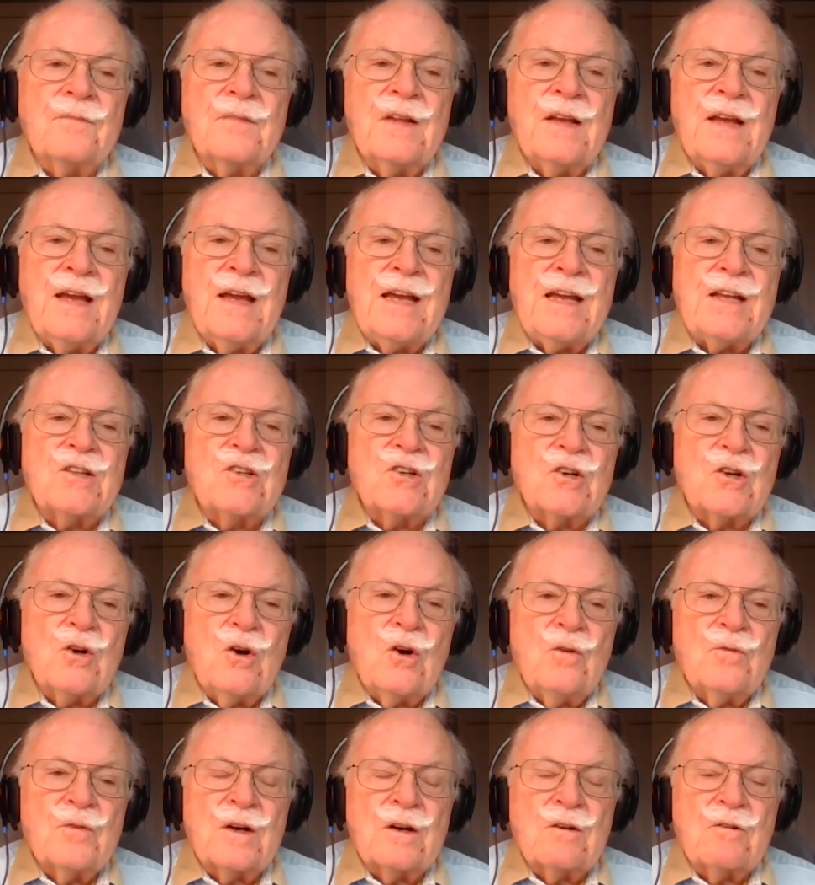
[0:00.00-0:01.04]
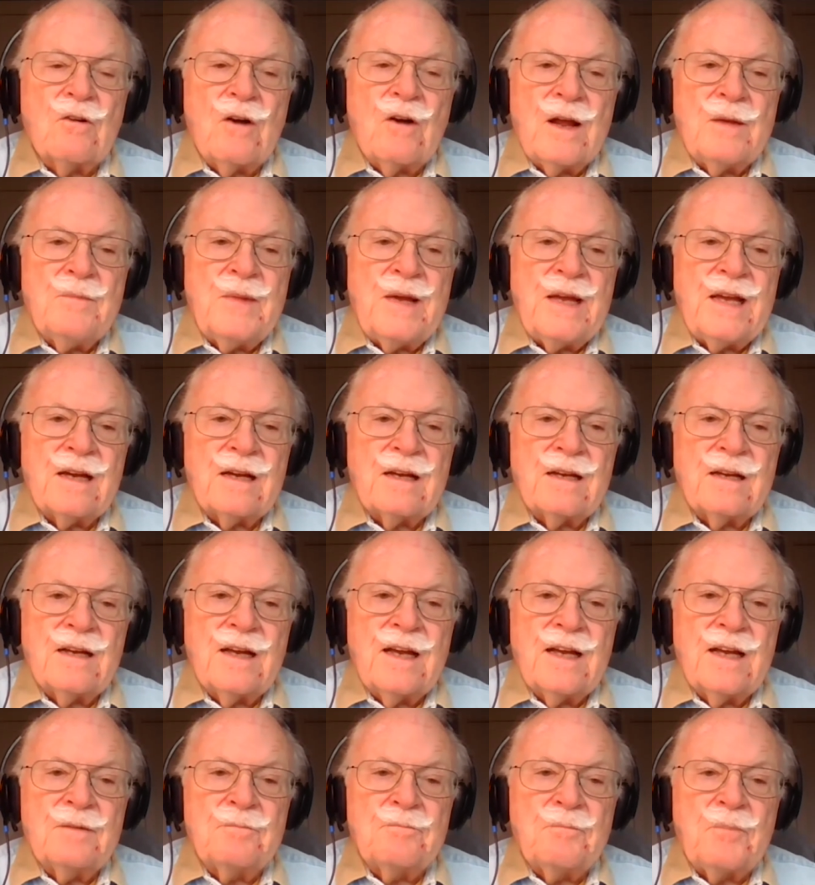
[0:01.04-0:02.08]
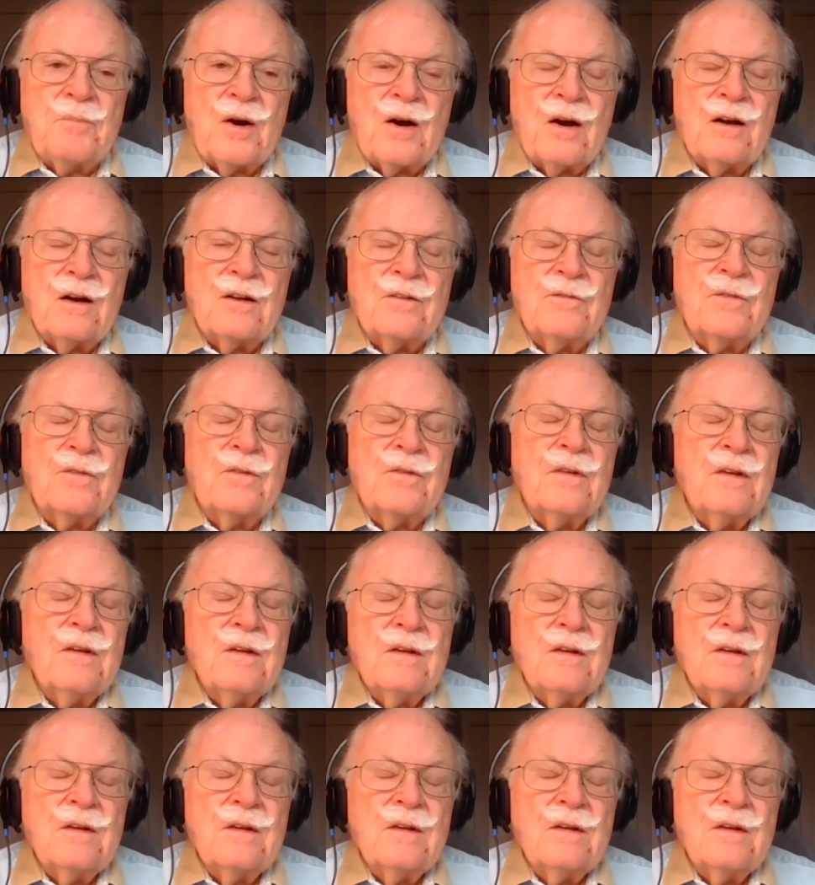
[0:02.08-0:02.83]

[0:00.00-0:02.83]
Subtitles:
He took over Crimea and part of